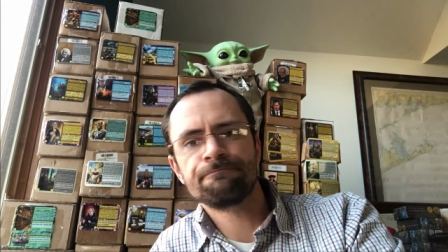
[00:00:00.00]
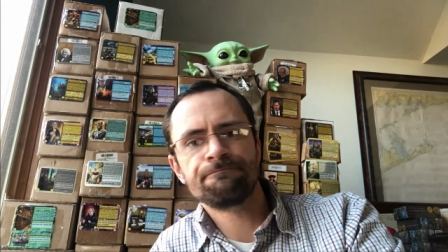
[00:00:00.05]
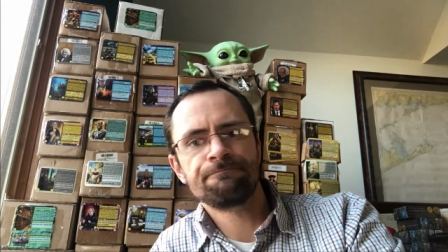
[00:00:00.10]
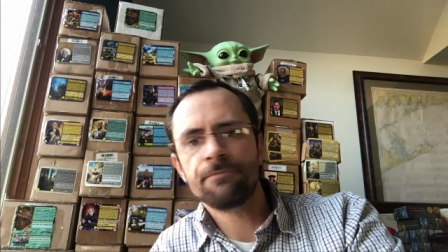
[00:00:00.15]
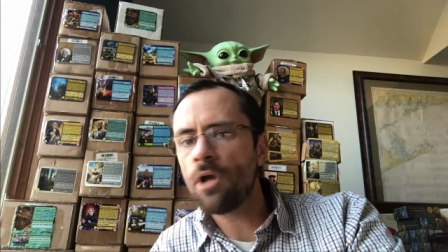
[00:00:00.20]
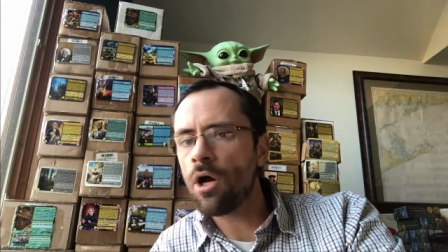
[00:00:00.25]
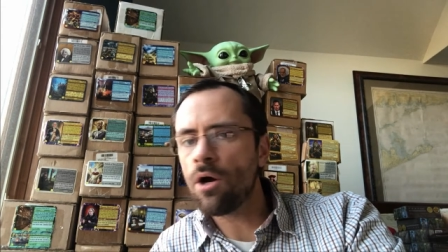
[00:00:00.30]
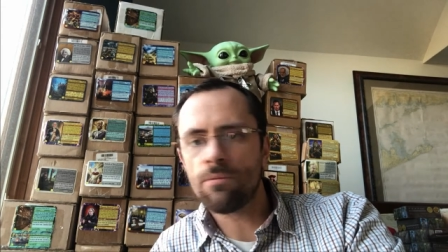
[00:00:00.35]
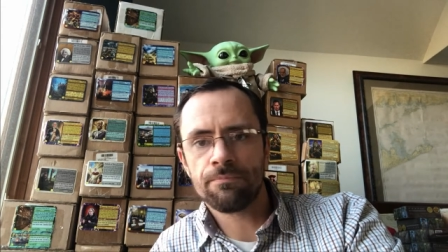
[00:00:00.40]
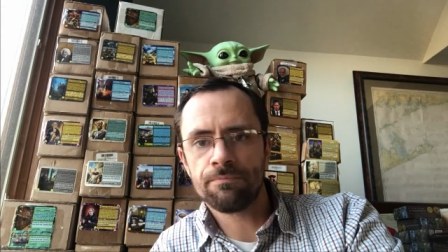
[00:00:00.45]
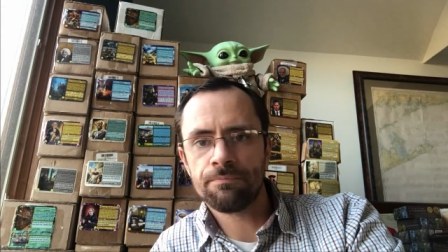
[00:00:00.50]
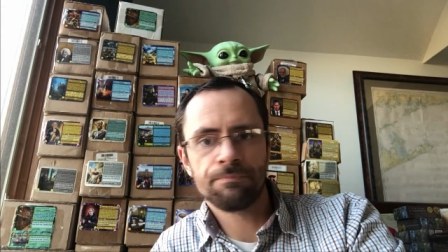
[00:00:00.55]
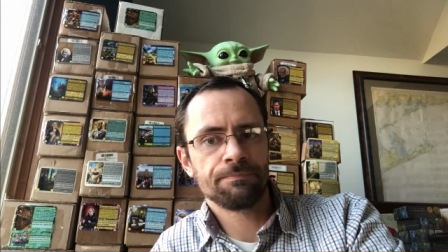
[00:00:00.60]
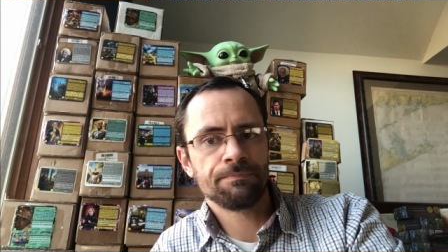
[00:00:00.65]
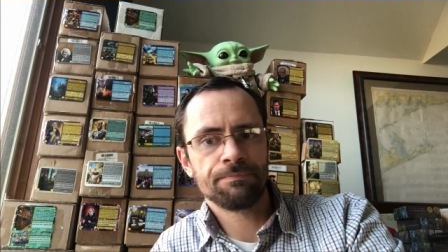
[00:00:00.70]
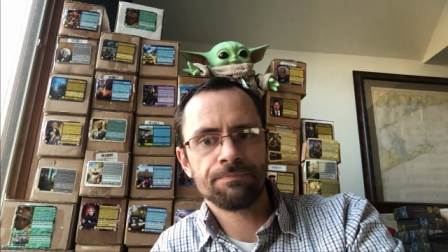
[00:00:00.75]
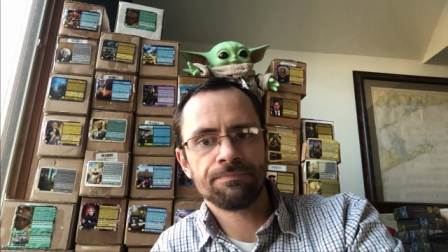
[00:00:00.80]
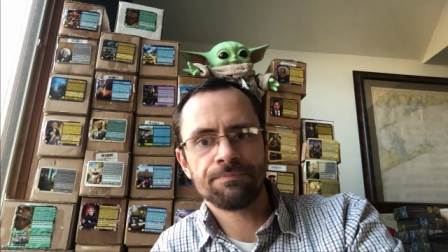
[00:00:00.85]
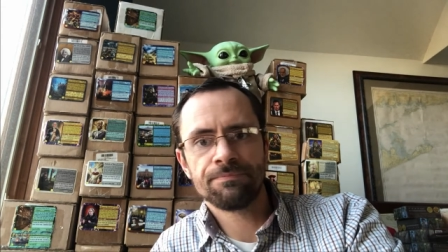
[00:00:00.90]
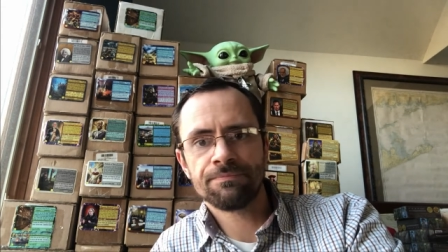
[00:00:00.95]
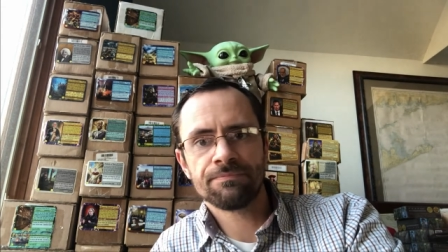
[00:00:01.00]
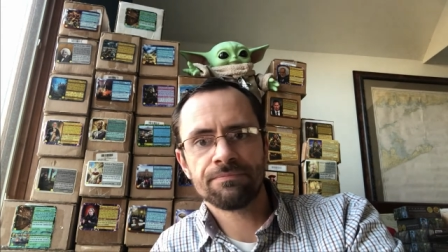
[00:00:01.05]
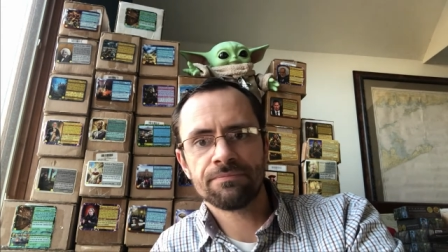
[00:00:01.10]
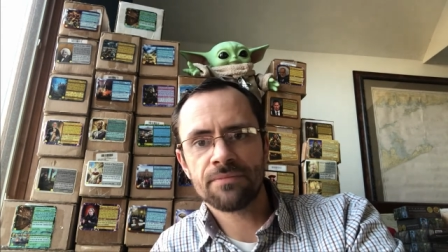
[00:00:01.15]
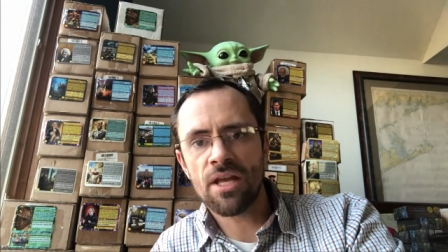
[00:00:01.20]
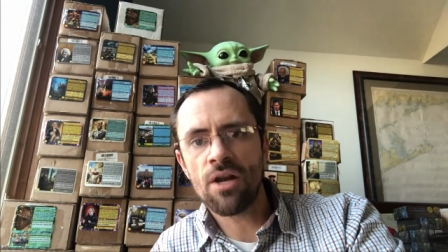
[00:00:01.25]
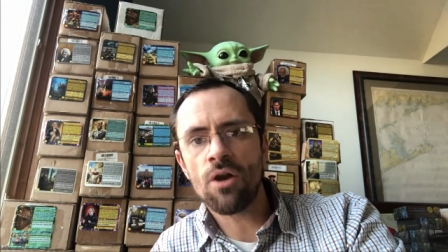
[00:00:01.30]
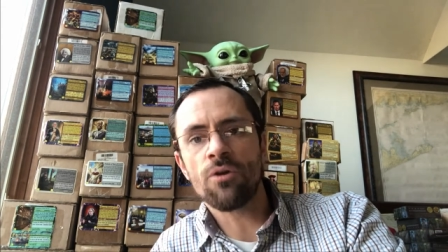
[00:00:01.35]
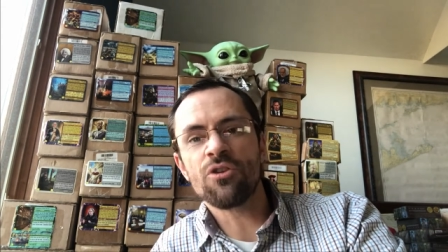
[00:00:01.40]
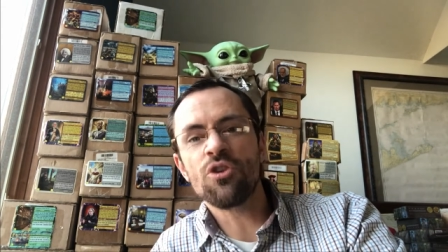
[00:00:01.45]
No,
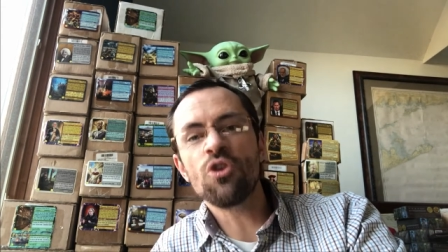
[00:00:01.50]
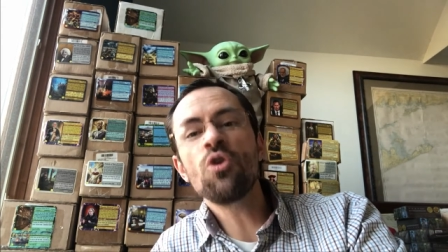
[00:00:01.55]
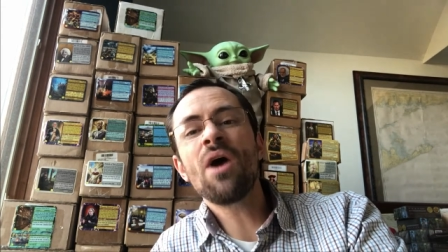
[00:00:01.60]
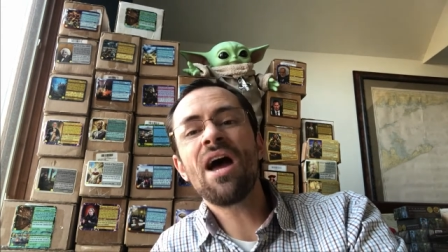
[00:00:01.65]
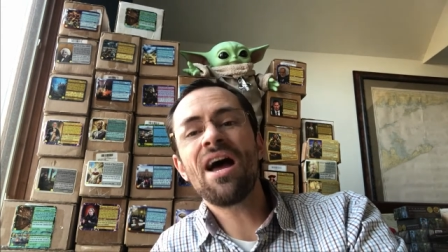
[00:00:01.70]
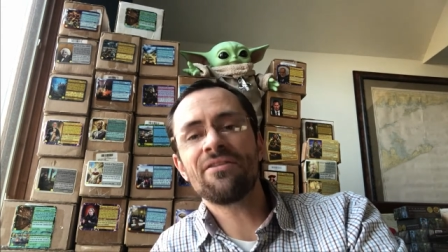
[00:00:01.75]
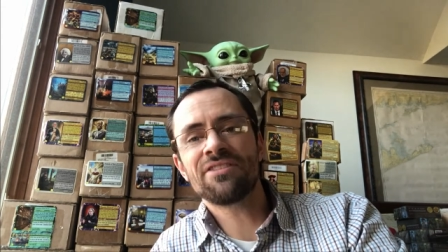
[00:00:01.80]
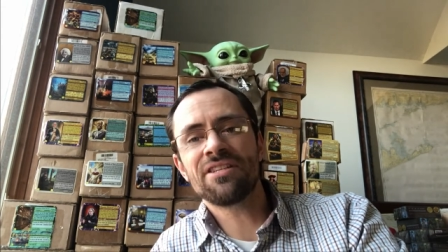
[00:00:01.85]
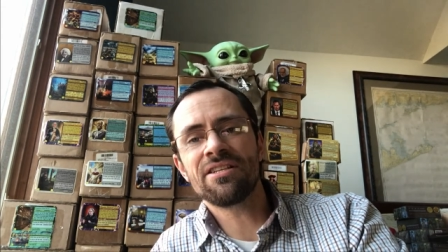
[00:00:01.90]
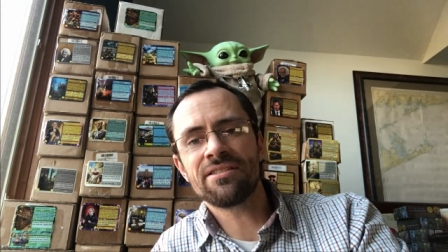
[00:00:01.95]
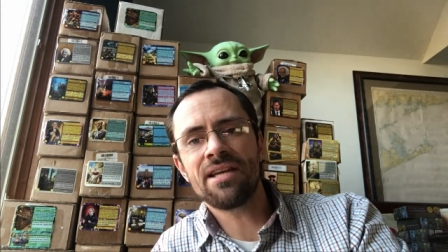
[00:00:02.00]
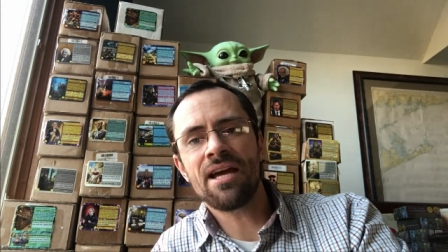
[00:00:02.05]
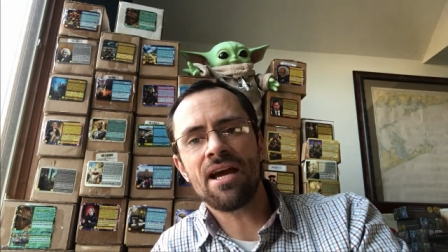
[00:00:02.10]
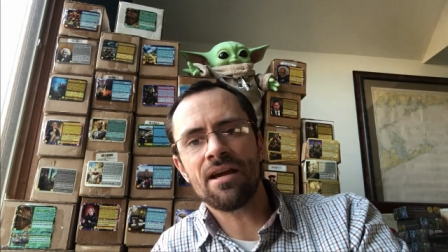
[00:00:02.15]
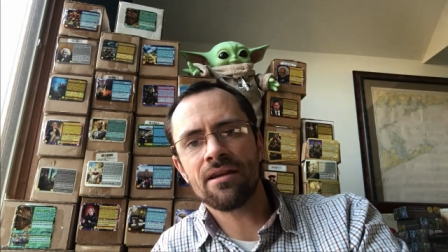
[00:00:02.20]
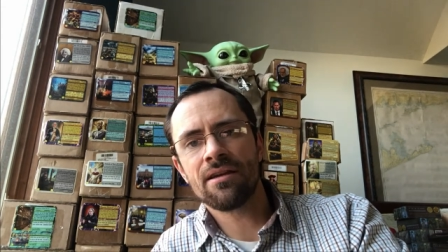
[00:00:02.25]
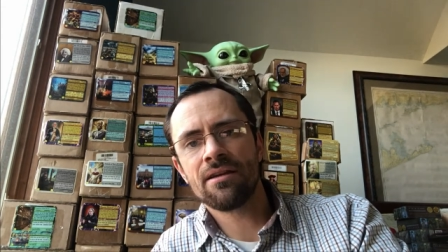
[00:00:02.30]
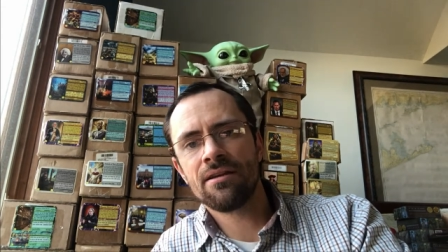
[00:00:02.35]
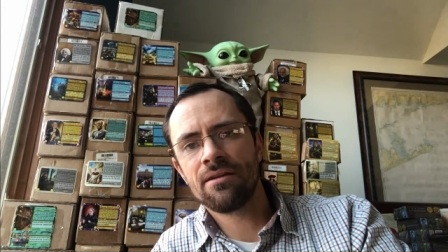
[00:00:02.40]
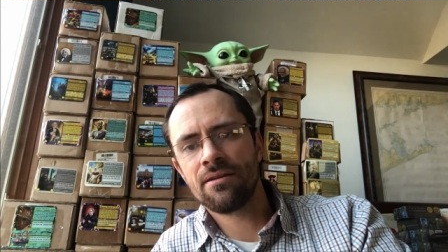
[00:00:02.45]
they don't. You have to attack.